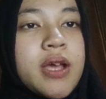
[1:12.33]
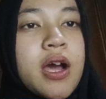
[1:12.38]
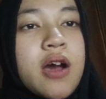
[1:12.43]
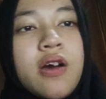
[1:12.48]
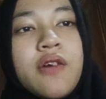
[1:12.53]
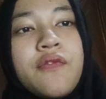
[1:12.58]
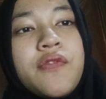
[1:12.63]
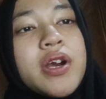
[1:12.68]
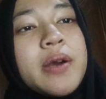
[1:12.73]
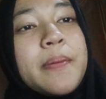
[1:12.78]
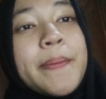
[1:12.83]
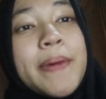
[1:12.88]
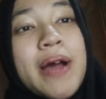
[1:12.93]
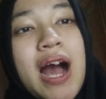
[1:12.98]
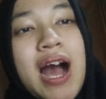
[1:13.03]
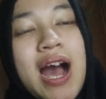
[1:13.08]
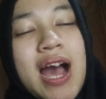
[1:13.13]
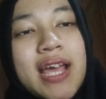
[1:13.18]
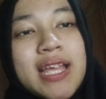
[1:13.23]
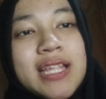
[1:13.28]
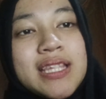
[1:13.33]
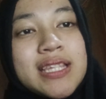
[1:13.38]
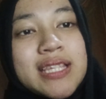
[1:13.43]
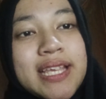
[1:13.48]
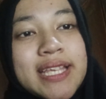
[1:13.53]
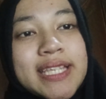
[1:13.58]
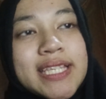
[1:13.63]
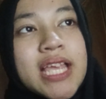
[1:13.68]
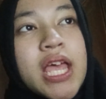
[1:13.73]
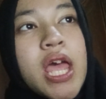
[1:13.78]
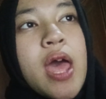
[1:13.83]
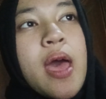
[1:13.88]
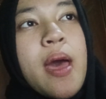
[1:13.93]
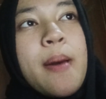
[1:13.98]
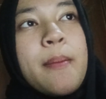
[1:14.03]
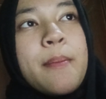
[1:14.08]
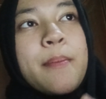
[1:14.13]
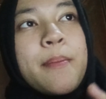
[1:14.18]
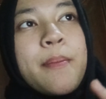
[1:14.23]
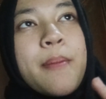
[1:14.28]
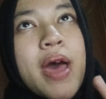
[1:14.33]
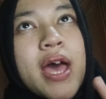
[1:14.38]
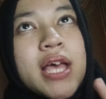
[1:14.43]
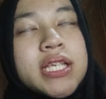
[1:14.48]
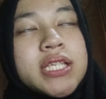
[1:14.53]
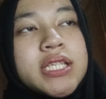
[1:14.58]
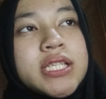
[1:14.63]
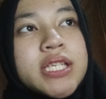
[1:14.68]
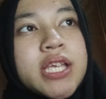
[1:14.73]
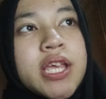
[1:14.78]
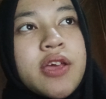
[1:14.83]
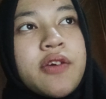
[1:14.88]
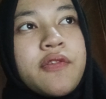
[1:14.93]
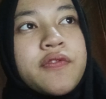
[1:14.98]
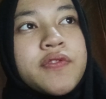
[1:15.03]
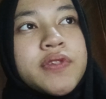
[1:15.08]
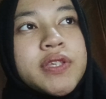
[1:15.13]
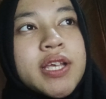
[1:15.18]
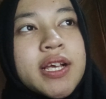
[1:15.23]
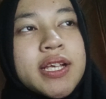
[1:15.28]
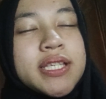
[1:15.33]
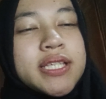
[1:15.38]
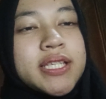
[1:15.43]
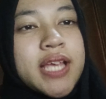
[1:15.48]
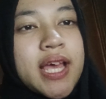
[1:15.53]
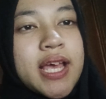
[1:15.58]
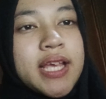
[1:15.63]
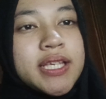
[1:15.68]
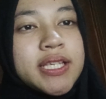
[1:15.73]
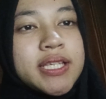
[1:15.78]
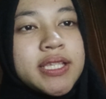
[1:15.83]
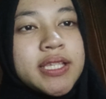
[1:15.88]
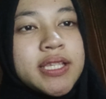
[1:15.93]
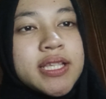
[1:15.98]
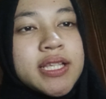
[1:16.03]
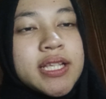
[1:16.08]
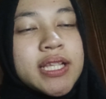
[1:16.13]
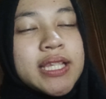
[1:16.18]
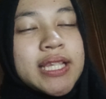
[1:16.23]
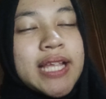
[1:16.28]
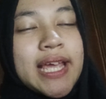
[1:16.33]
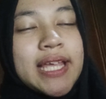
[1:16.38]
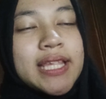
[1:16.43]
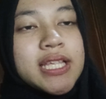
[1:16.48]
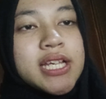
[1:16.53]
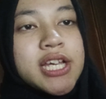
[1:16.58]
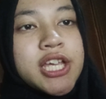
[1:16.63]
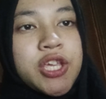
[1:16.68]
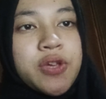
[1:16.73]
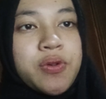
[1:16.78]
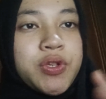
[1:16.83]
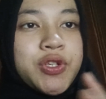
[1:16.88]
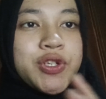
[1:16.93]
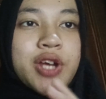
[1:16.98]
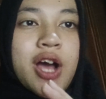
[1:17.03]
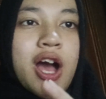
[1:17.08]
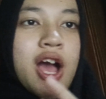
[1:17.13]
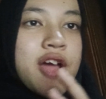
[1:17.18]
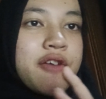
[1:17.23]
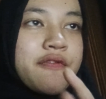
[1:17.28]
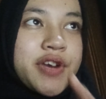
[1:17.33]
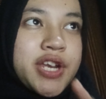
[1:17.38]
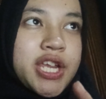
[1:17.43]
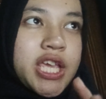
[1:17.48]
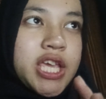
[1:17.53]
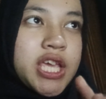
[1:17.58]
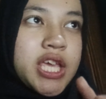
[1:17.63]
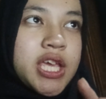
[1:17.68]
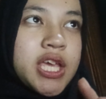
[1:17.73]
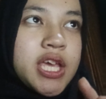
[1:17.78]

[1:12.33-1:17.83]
However, behind this massive success laid a huge irony.